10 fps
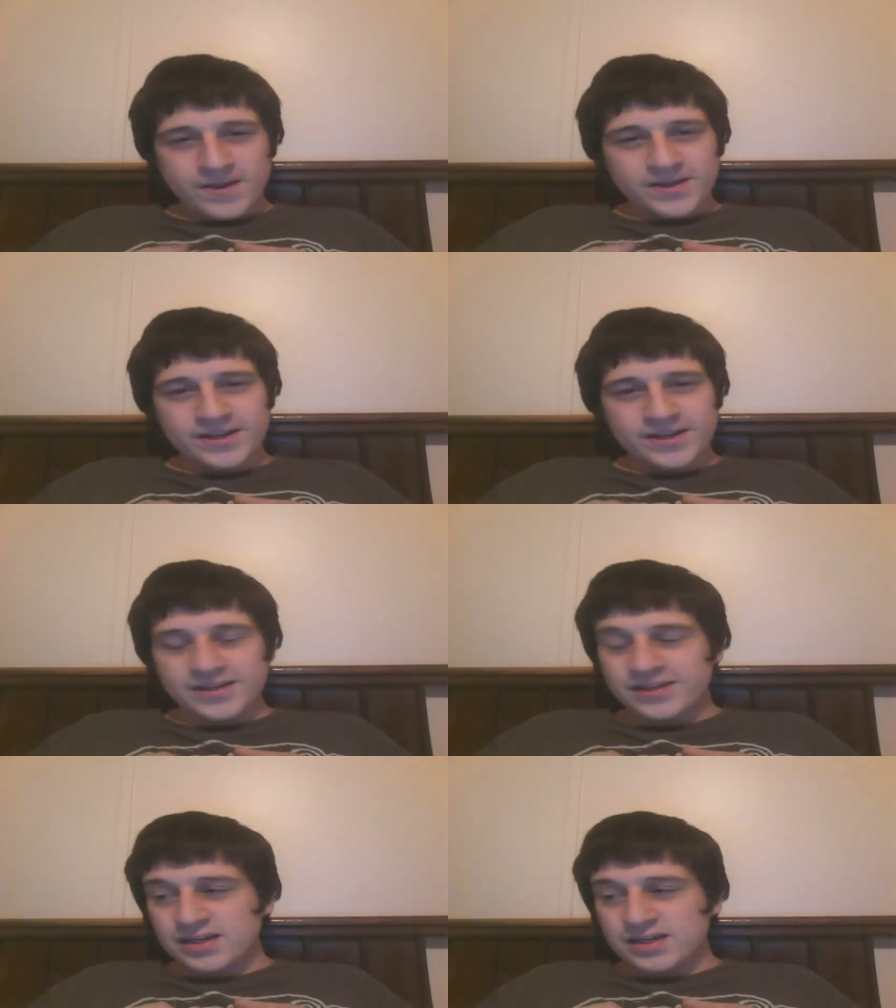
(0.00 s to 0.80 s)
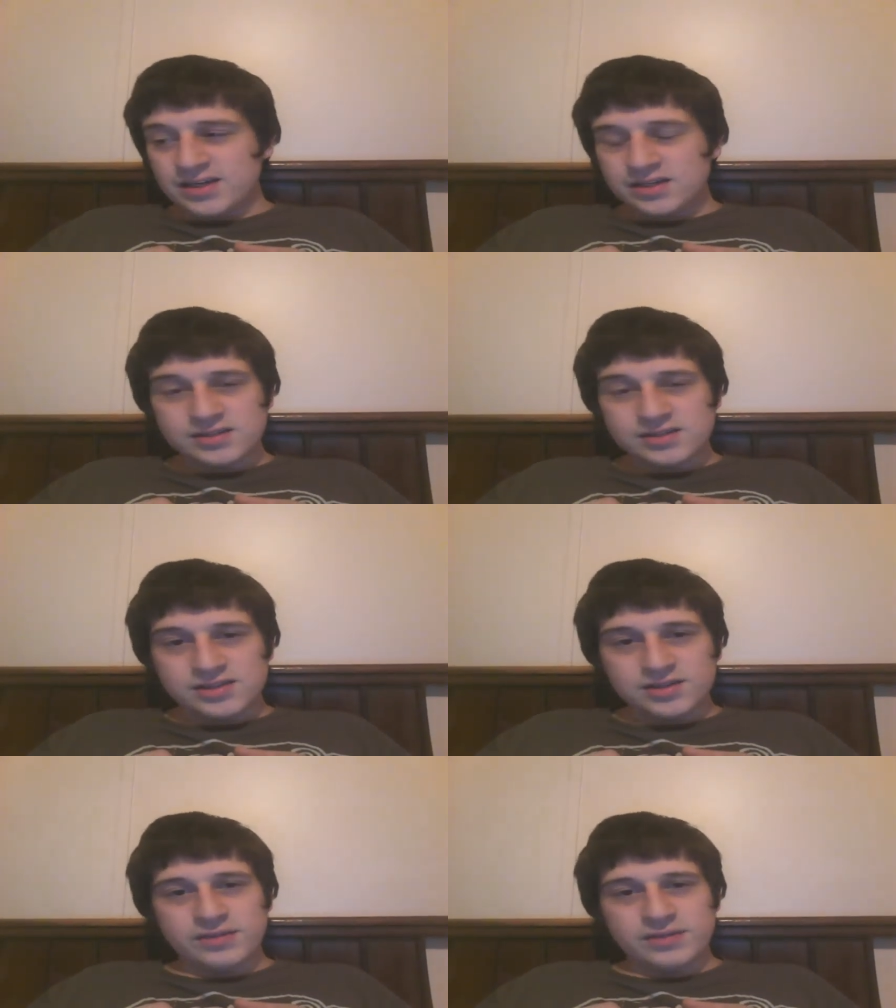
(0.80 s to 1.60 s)
and uh,
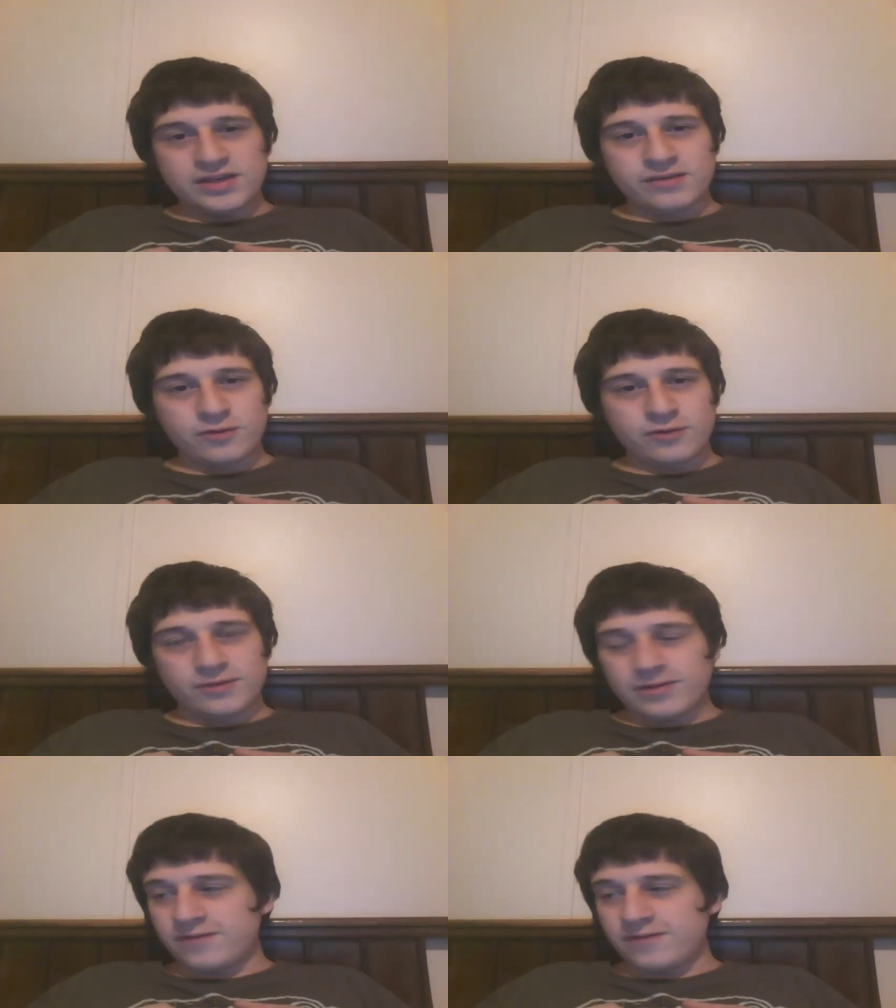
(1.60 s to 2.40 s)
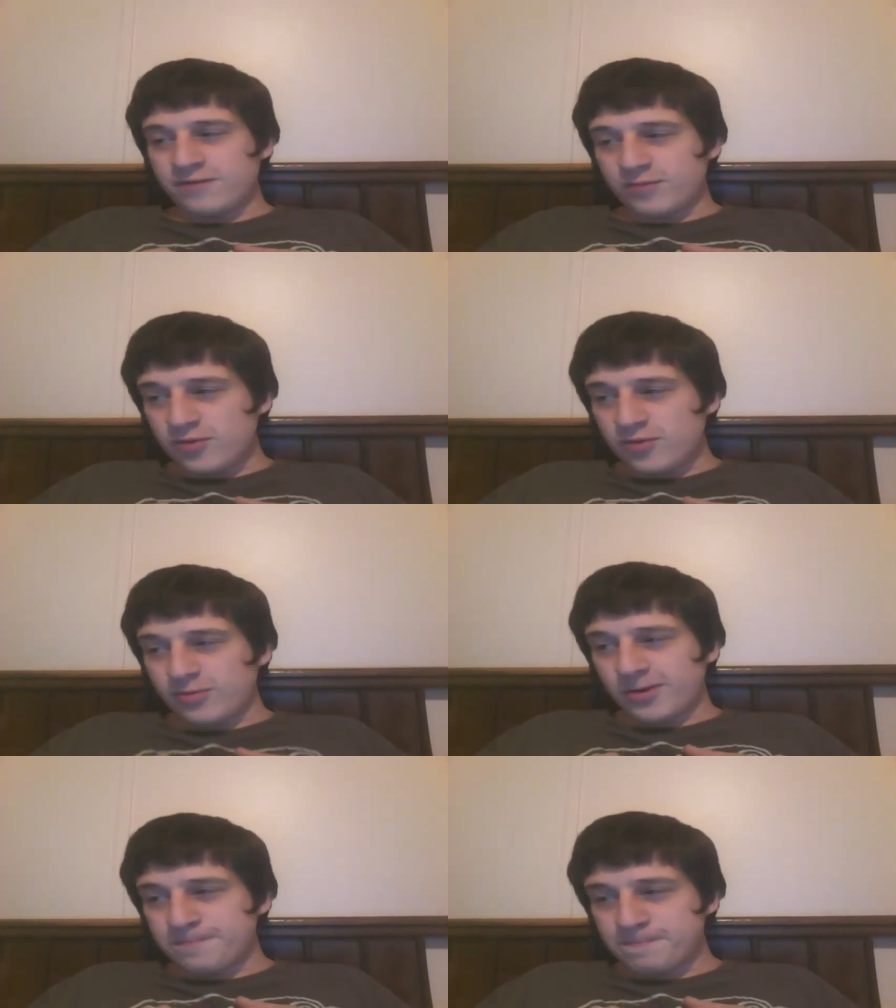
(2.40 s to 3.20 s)
it being one of my favorite
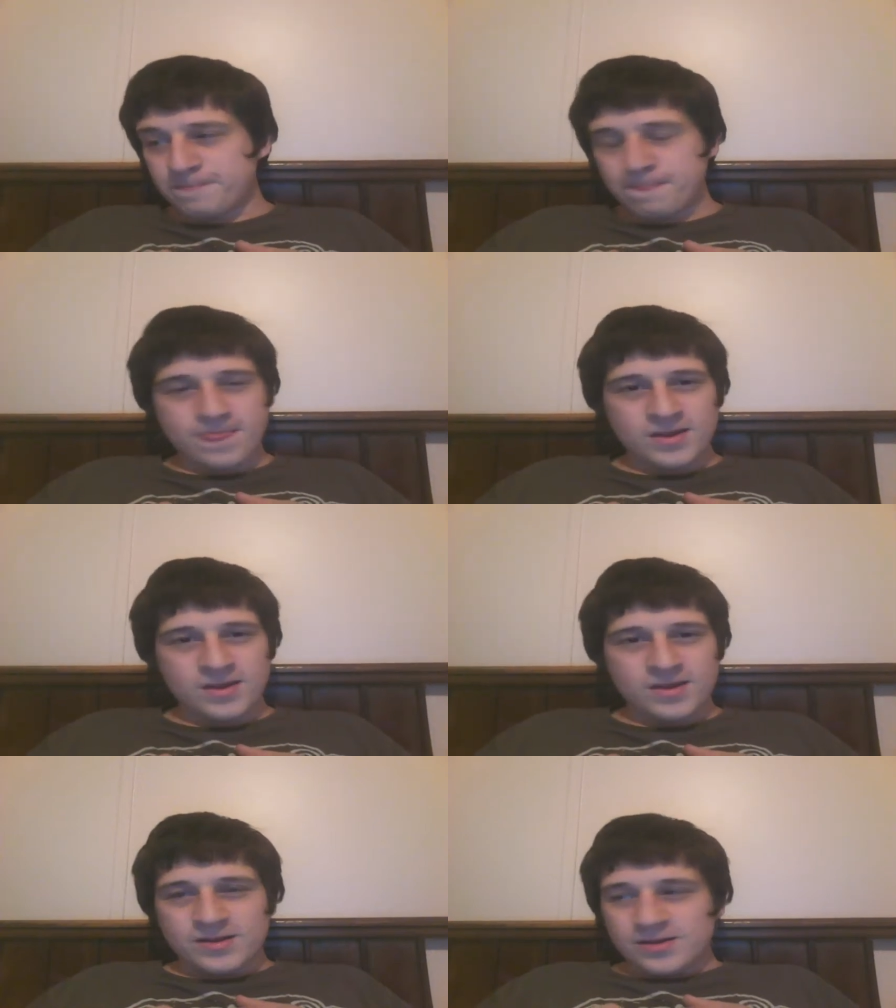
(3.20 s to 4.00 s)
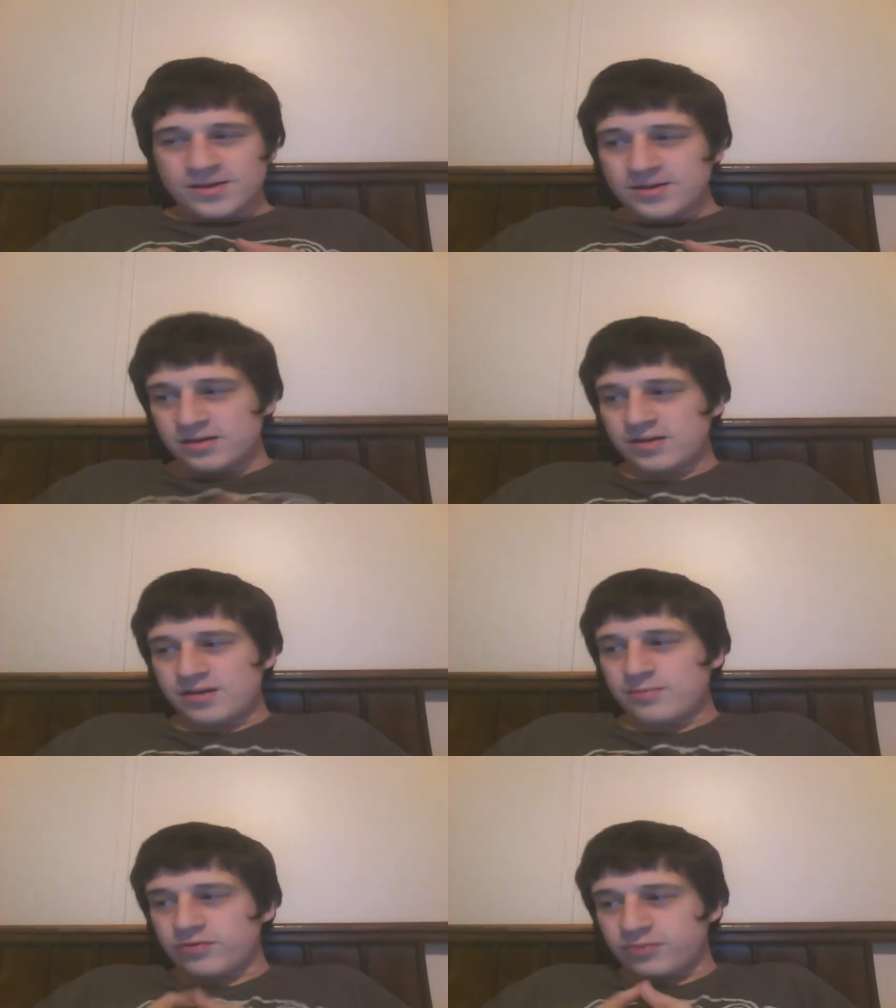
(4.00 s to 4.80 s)
Pokemon.
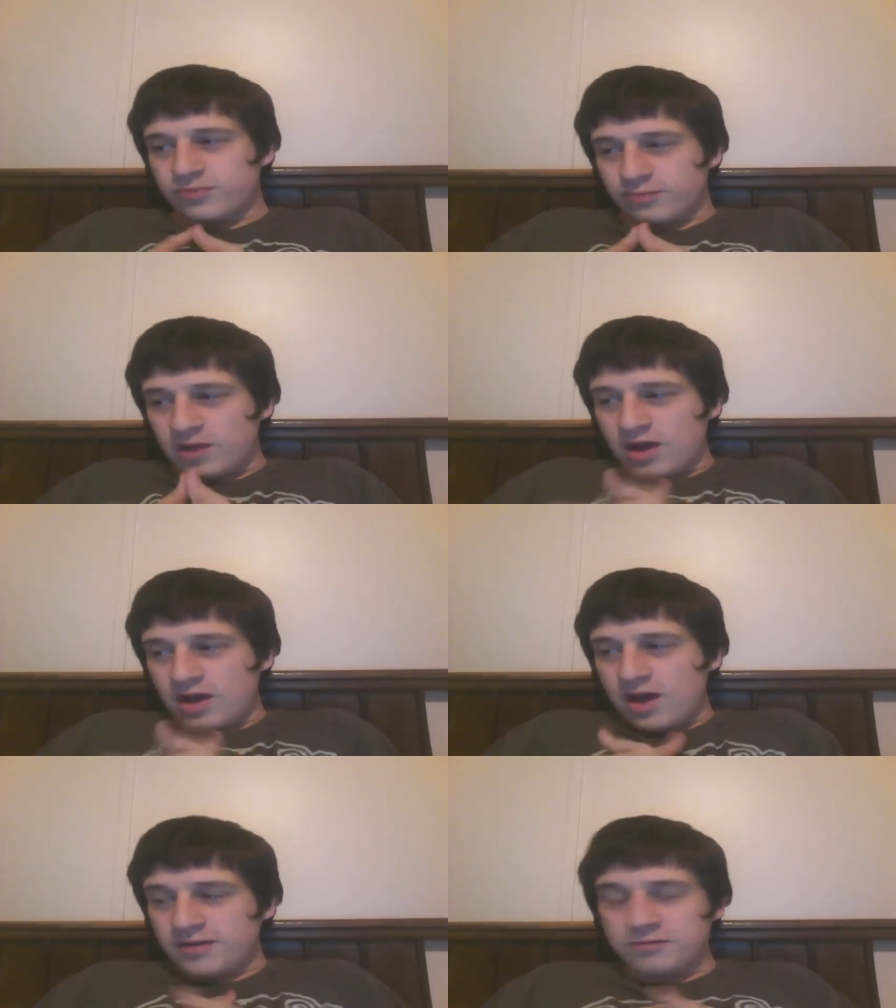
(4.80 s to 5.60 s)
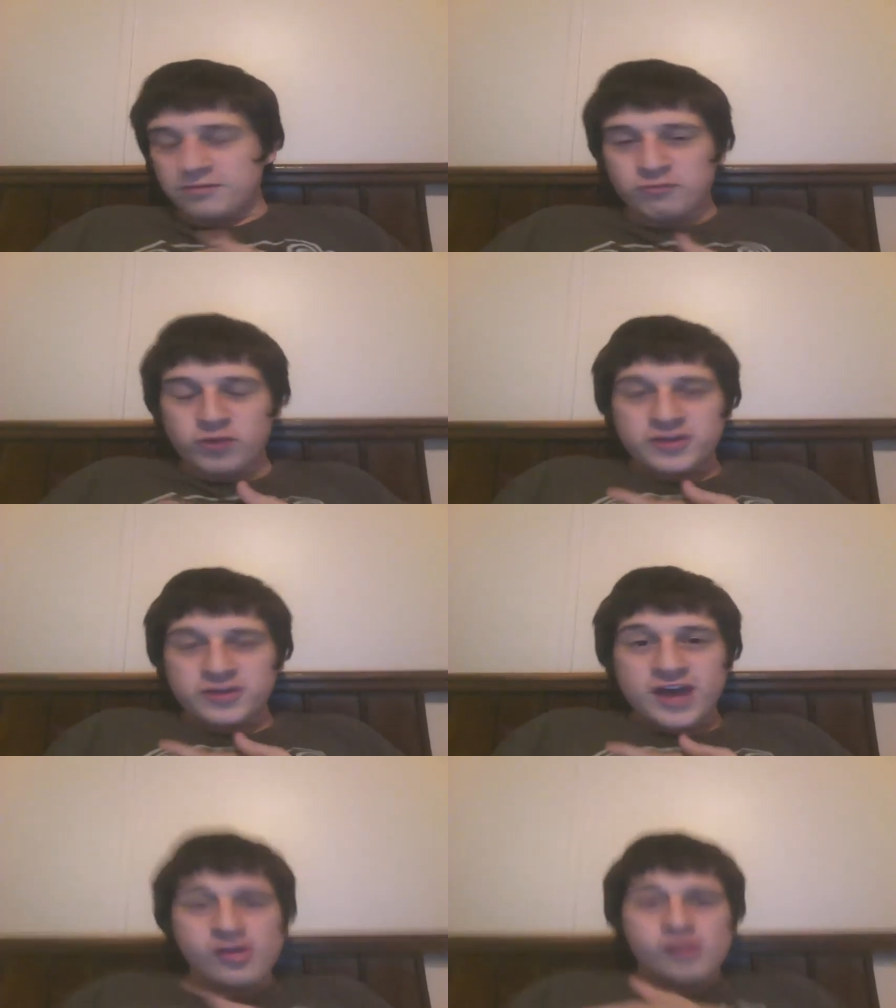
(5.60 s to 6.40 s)
Number three, uh, with
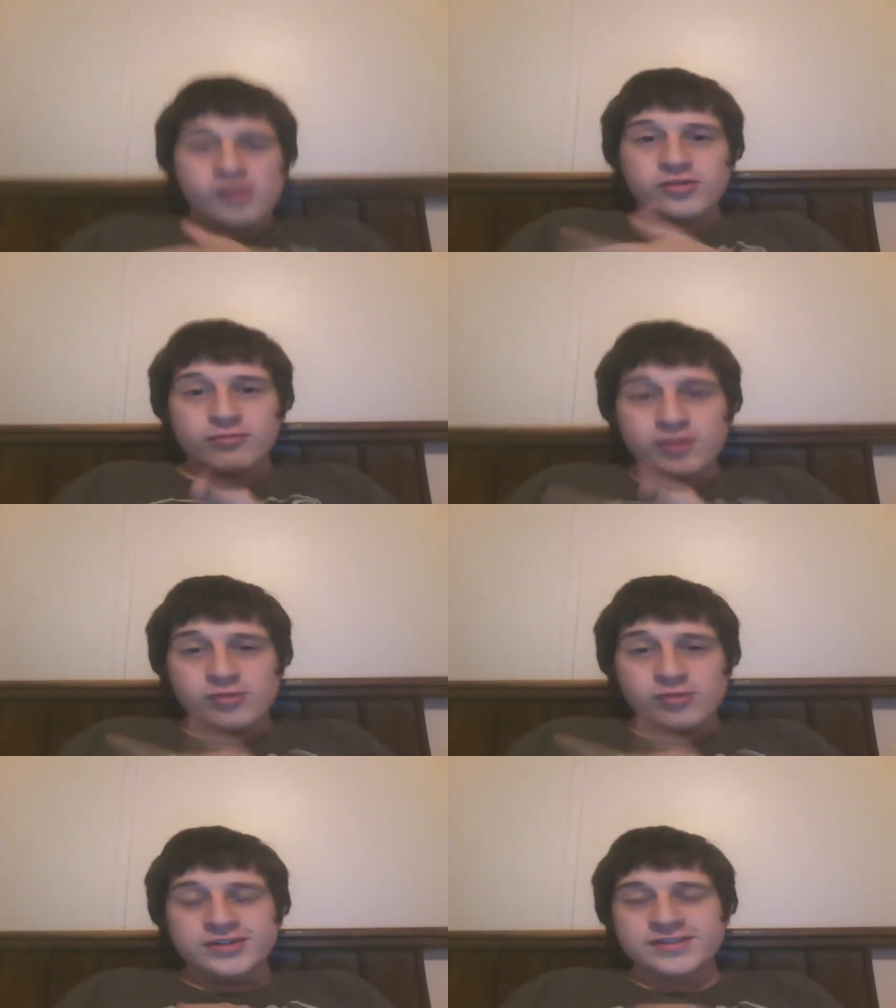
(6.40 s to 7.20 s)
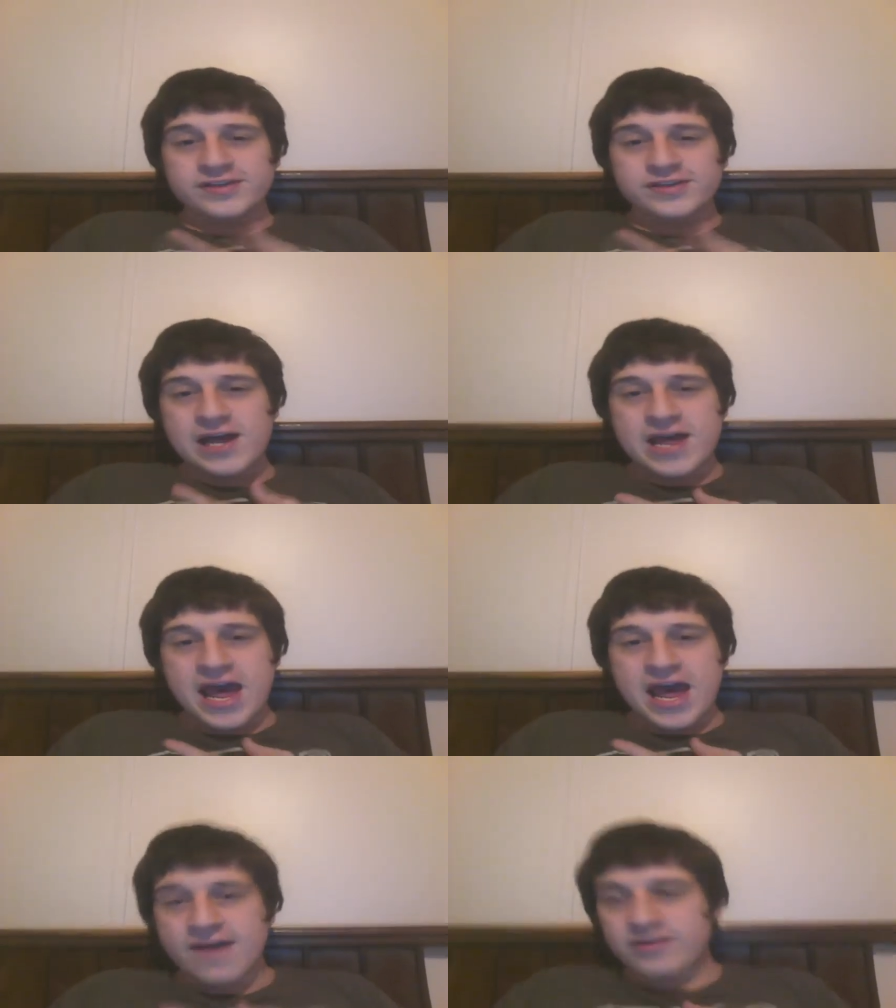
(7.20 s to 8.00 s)
Gengar, the real reason I
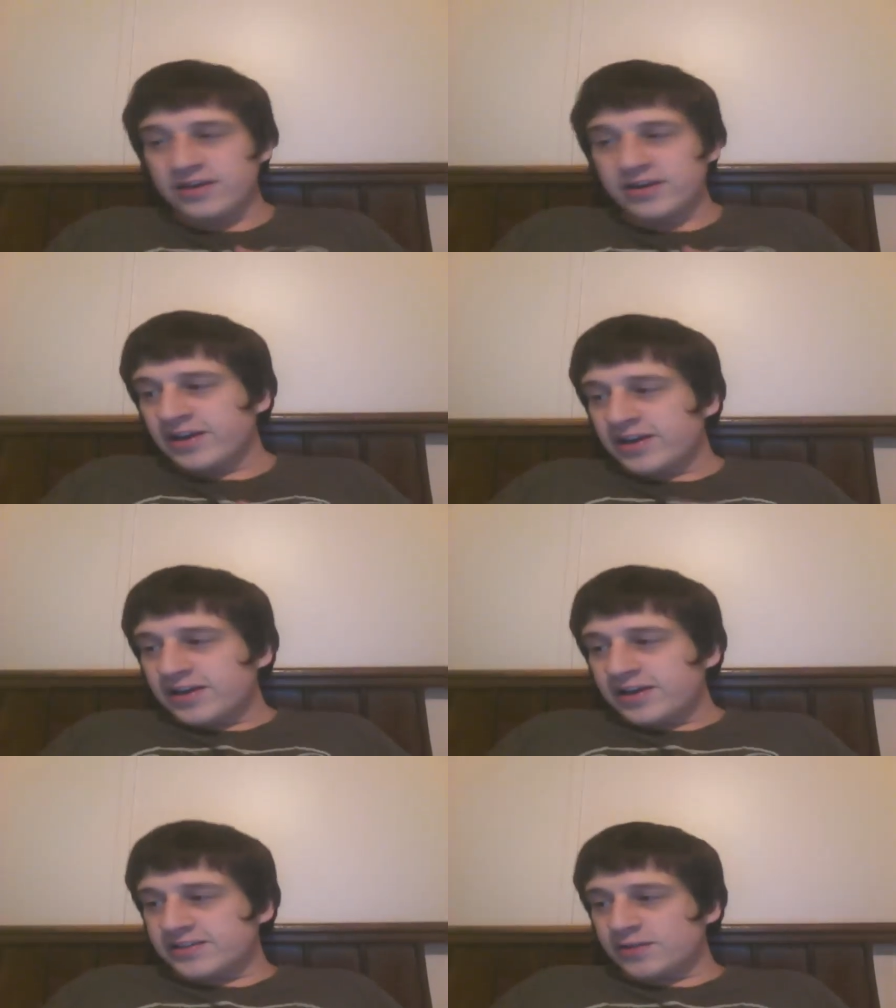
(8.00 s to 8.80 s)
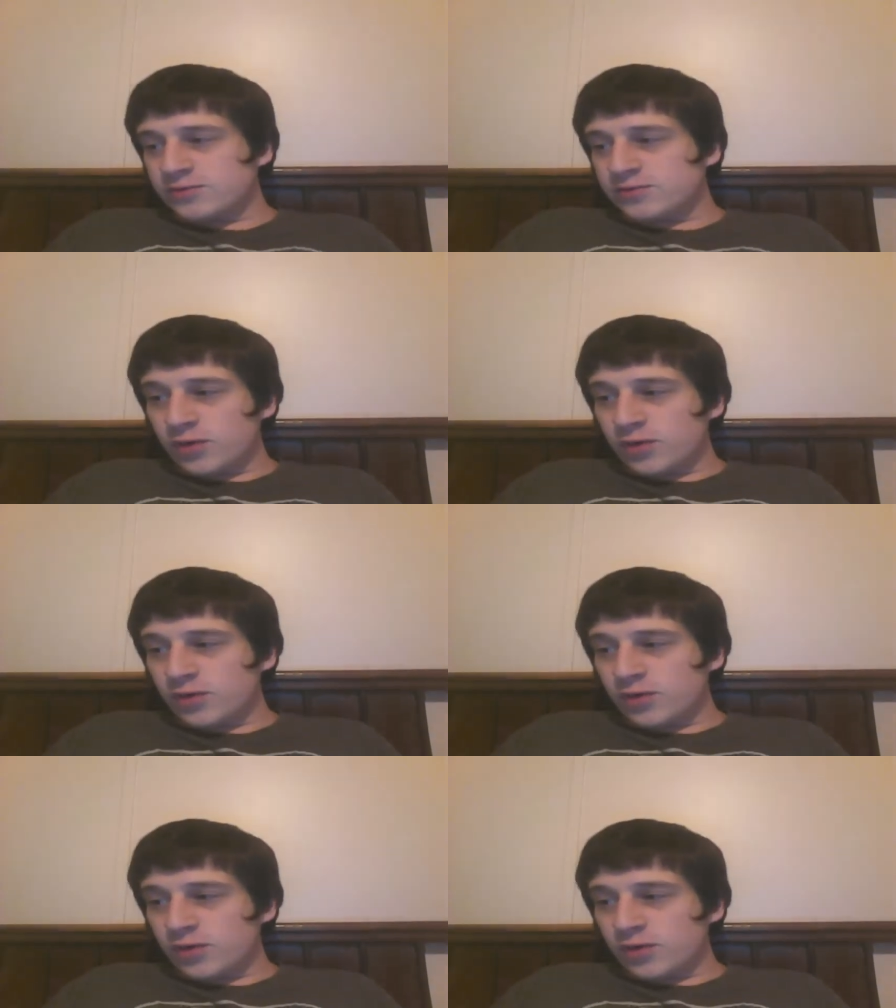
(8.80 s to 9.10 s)
have it is it was one